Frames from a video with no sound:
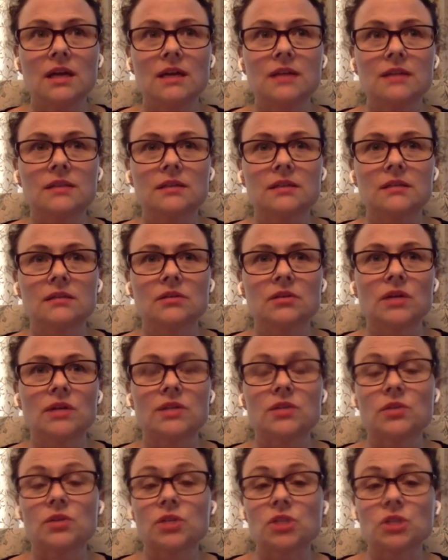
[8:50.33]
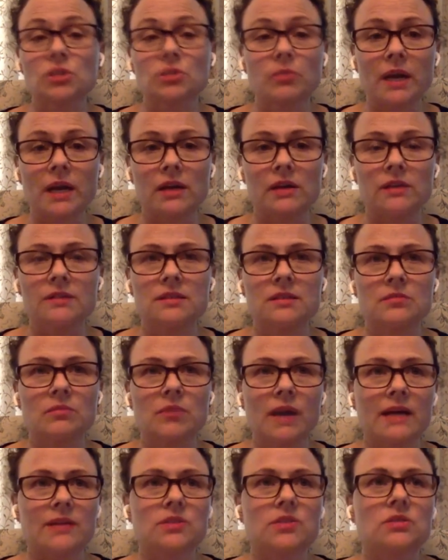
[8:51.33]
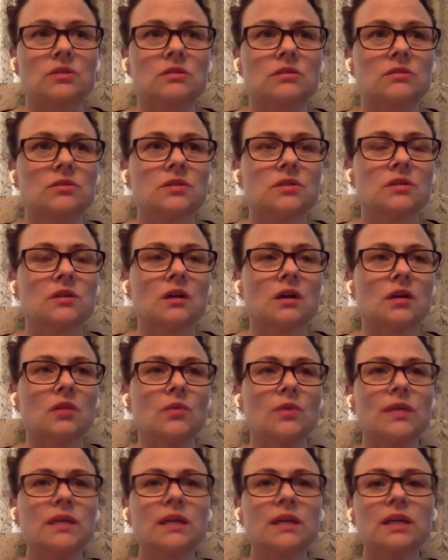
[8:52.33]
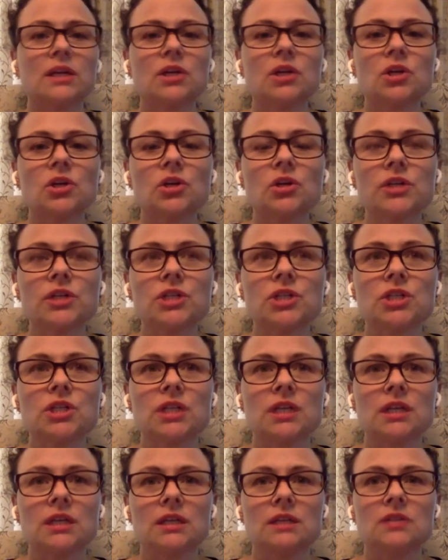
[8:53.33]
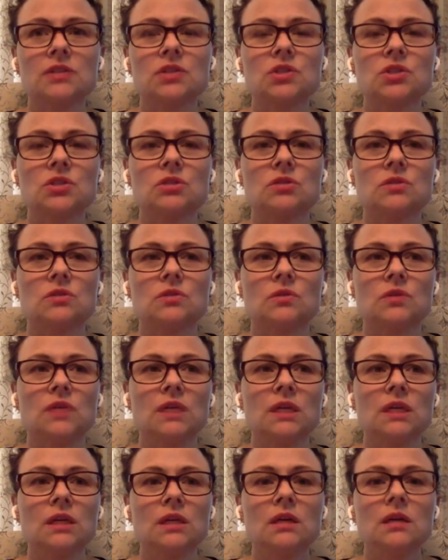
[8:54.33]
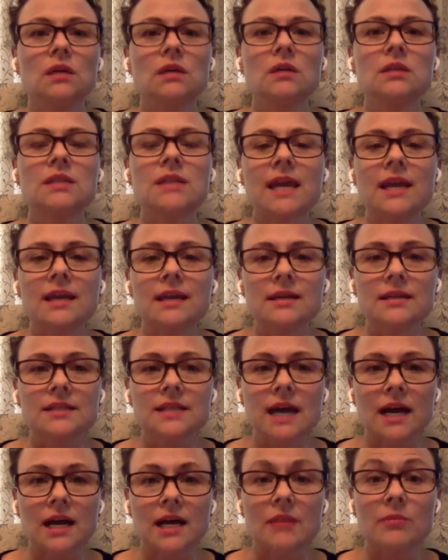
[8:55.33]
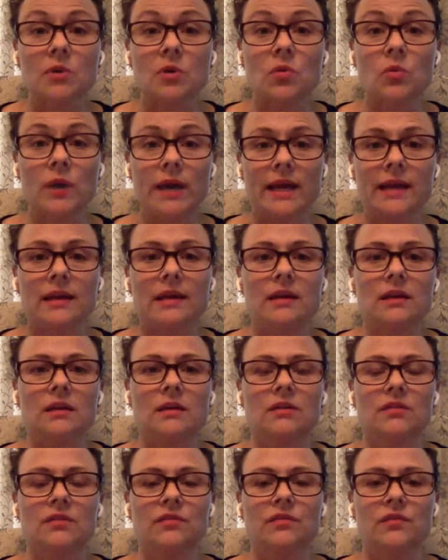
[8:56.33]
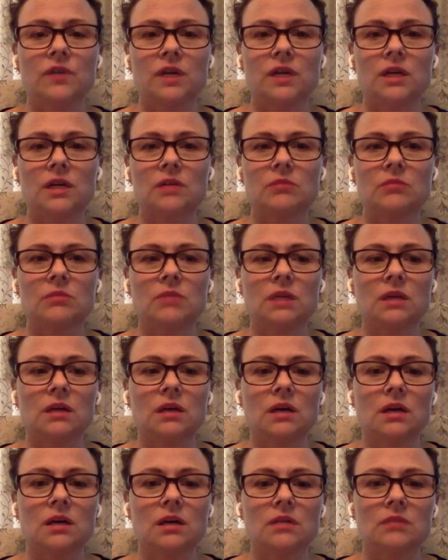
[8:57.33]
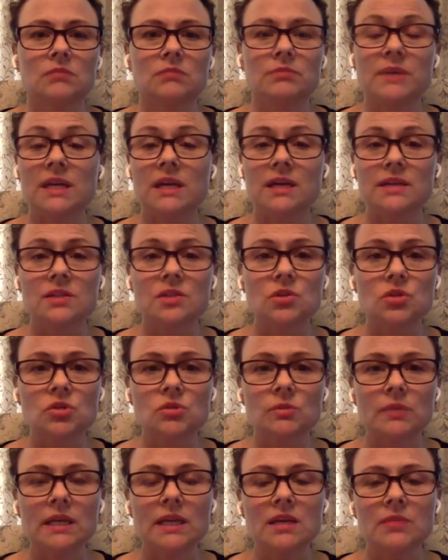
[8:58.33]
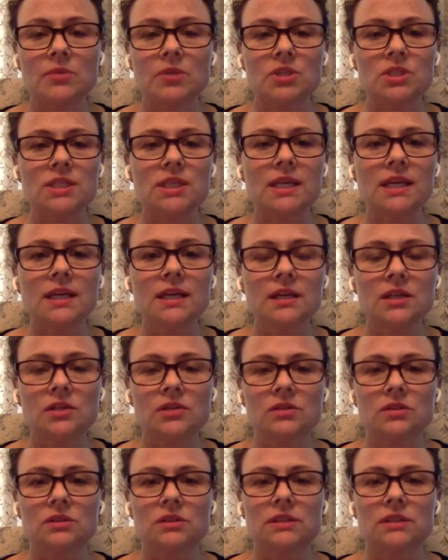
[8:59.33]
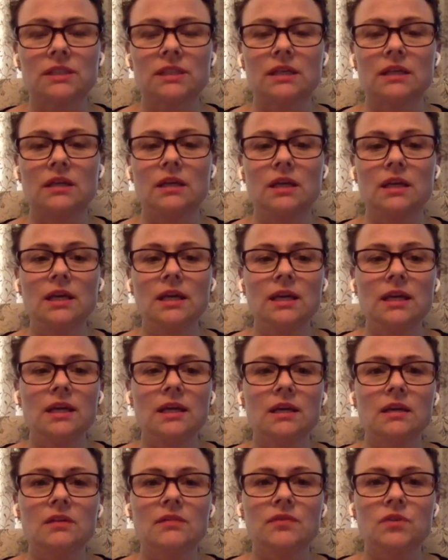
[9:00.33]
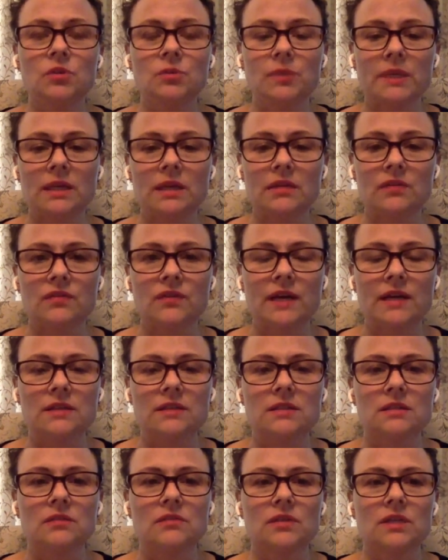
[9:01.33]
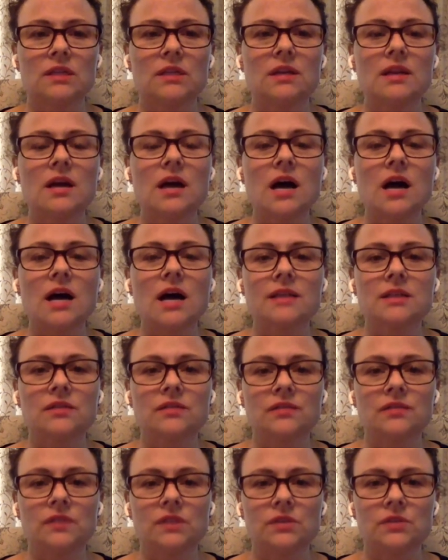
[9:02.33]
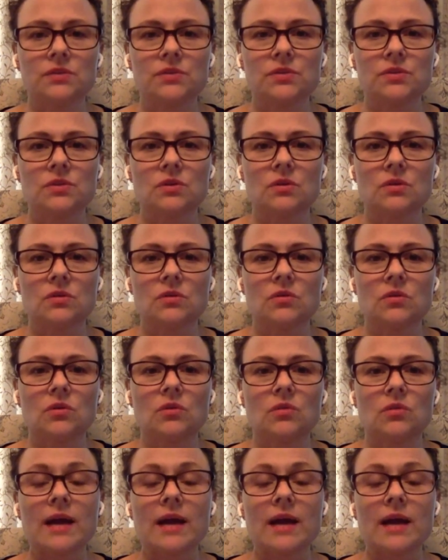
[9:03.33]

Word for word: as a as Christian parents and pastors, uh, we can encourage kids to take time away from um, being on social media, particularly if you're being effective, and not to feel so